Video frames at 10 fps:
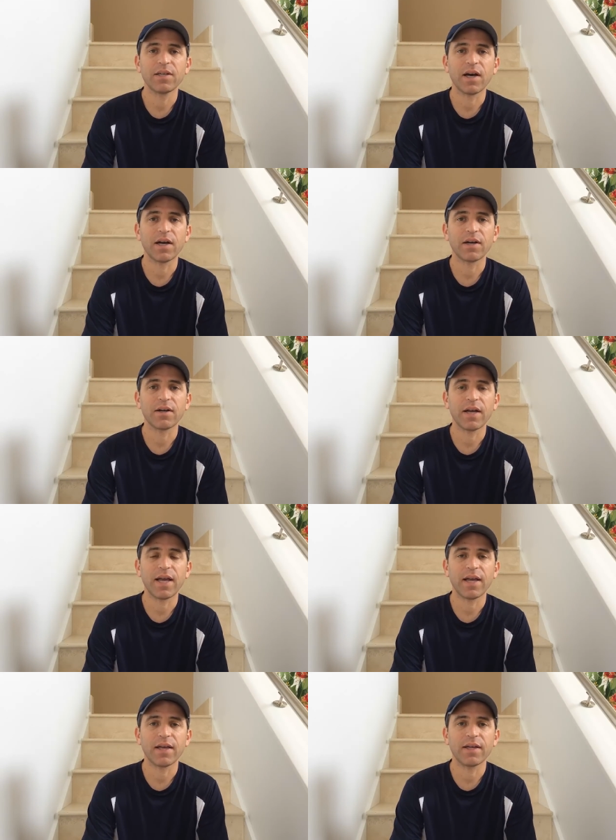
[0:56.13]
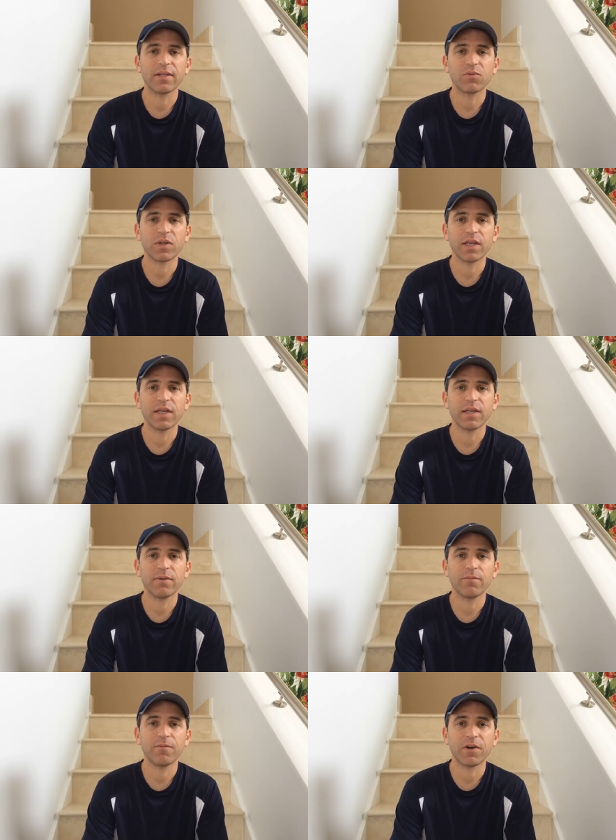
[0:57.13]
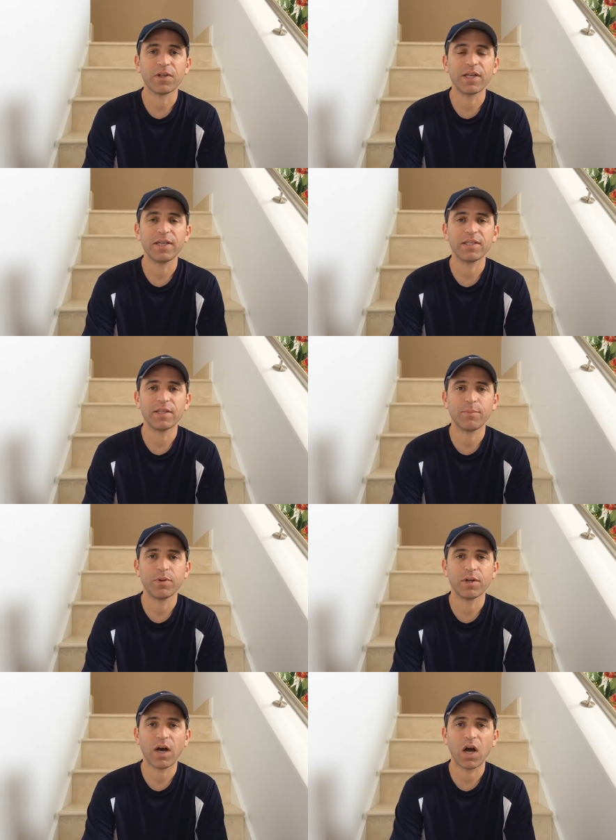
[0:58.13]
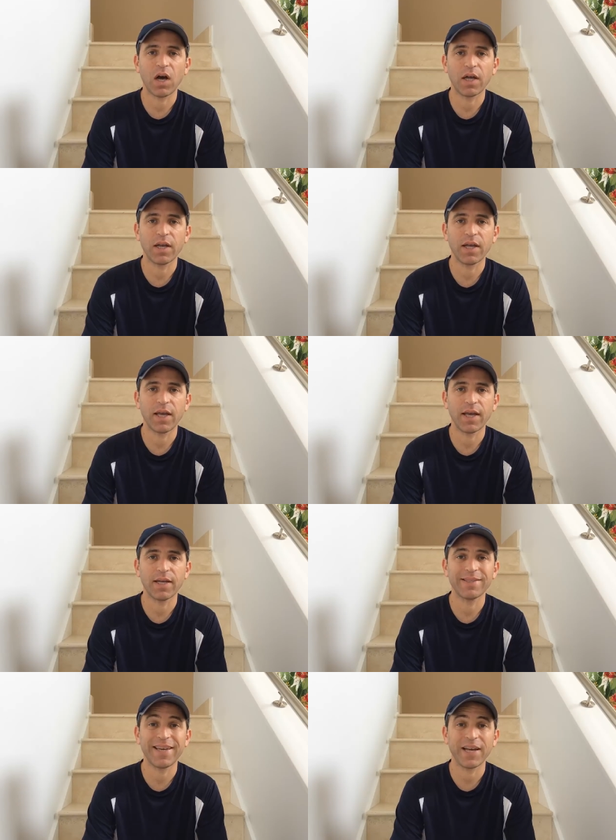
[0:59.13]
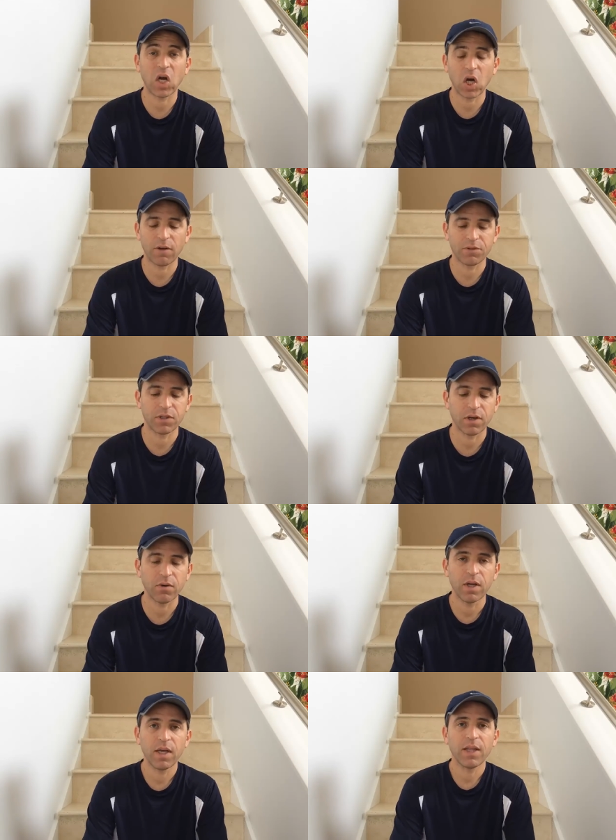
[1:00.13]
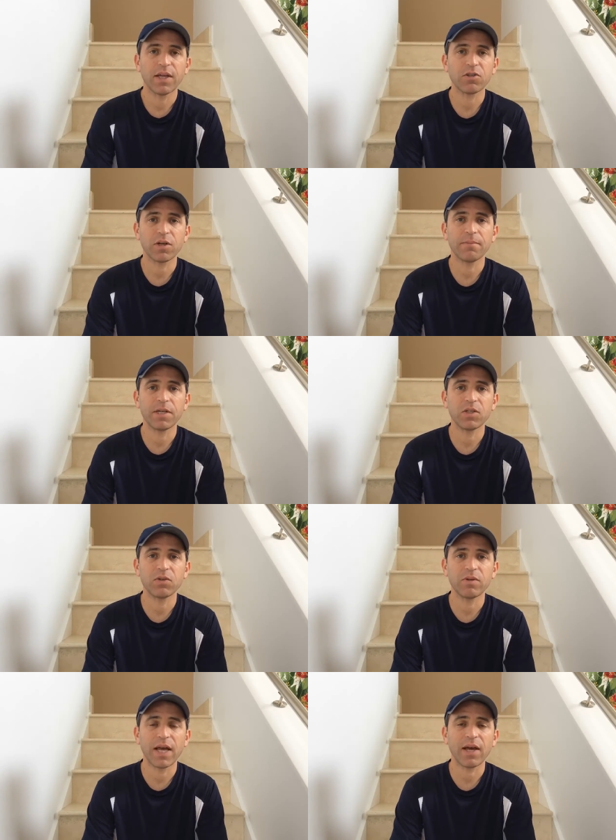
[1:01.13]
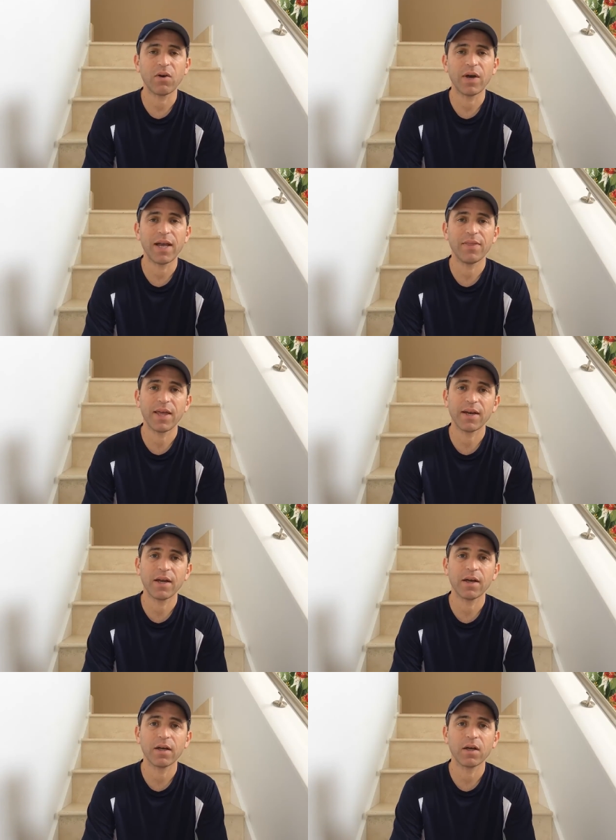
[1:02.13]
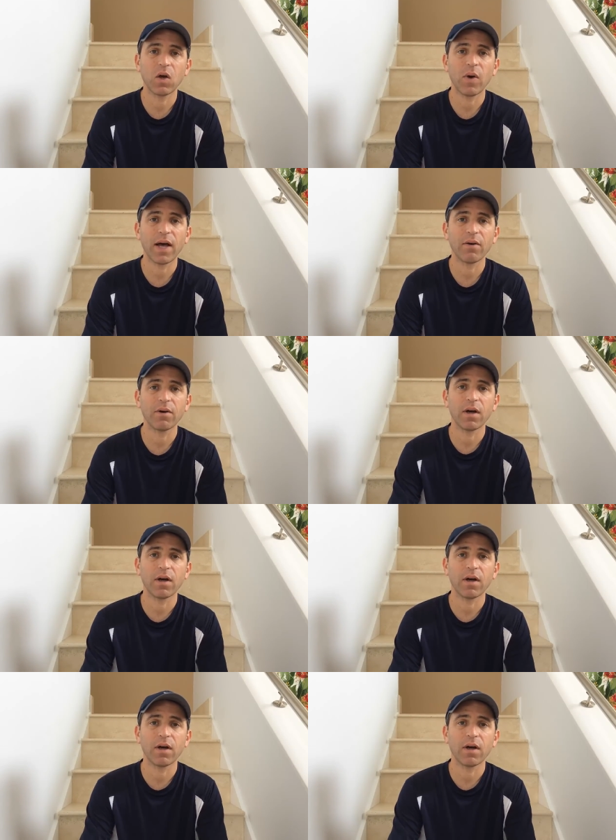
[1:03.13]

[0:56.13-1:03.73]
tire and really fairly easy to put on and take off. So that's what I'm going to do now and then go out